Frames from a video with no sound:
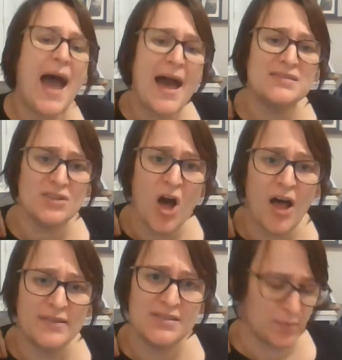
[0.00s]
has
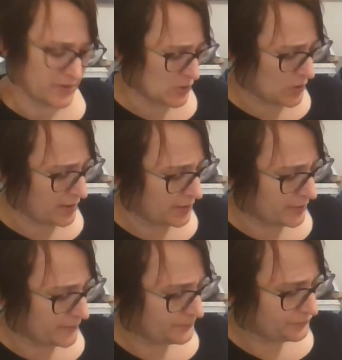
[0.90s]
gone, Dumbledore.
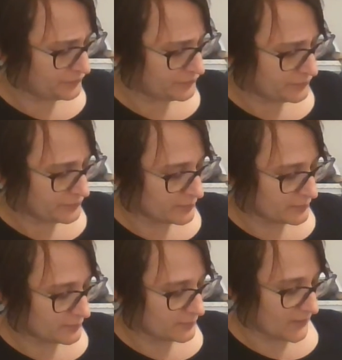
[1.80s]

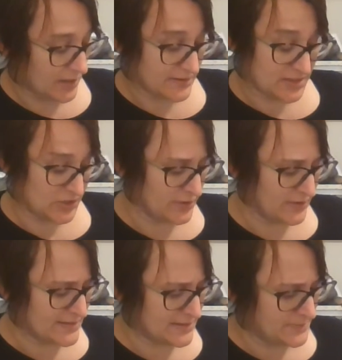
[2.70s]
It
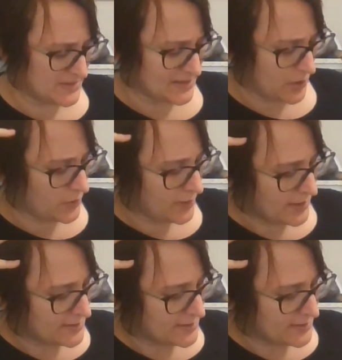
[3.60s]
certainly seems so,